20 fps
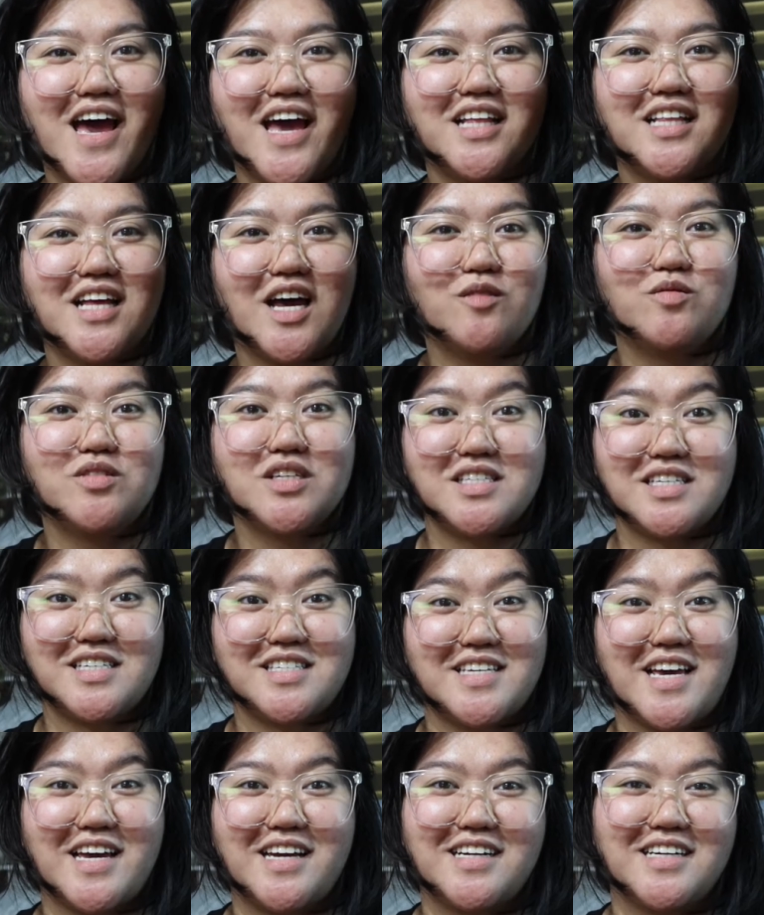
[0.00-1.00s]
and I'm just
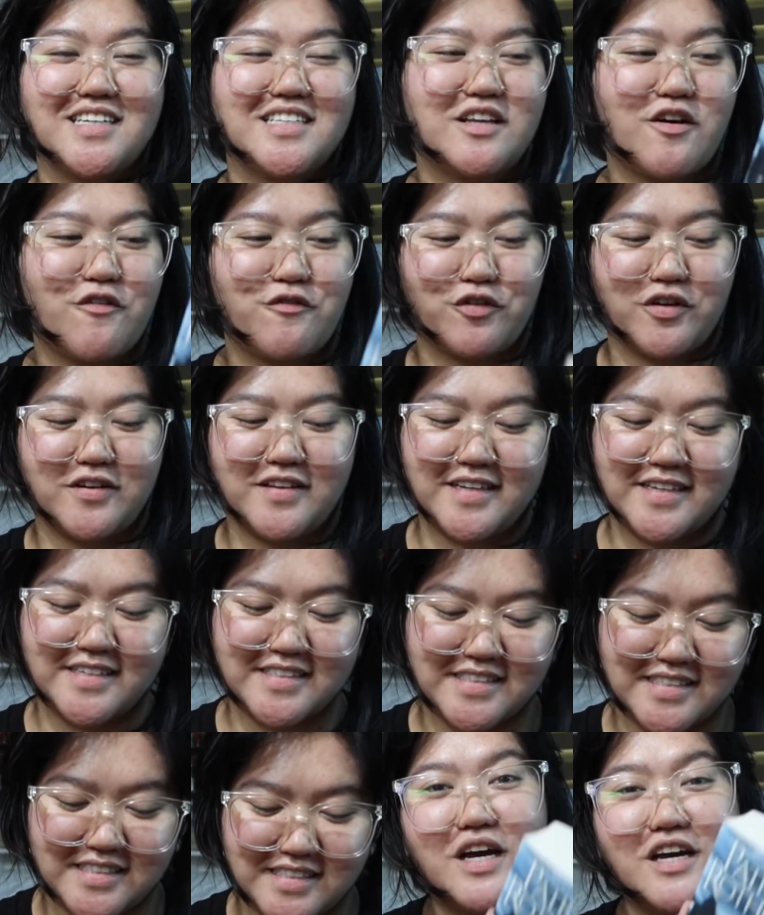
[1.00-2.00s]
excited for
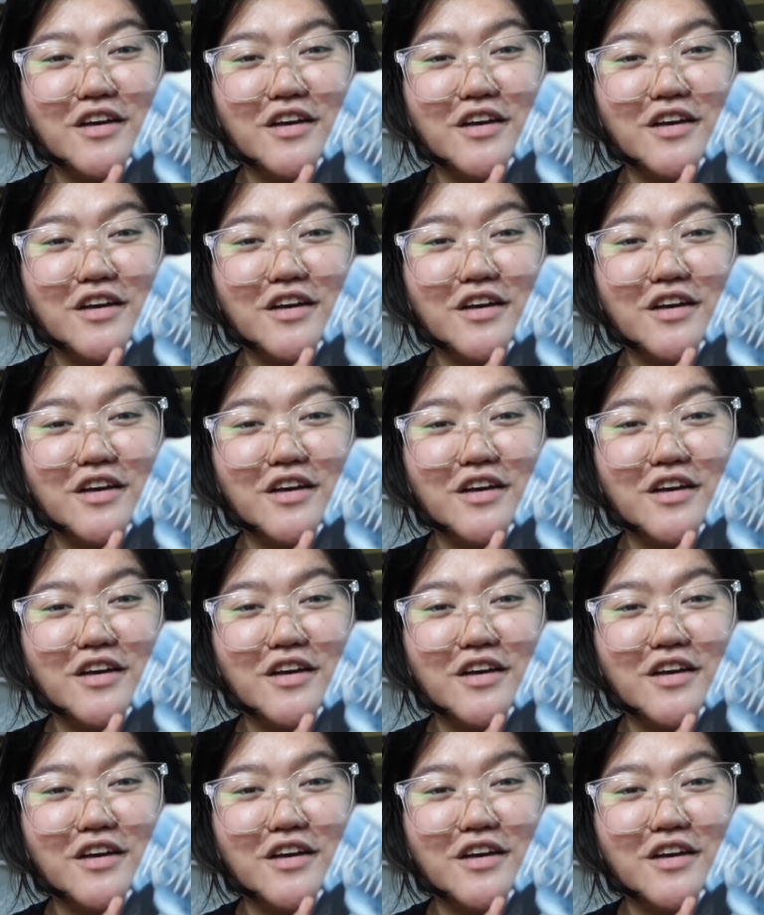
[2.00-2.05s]
this.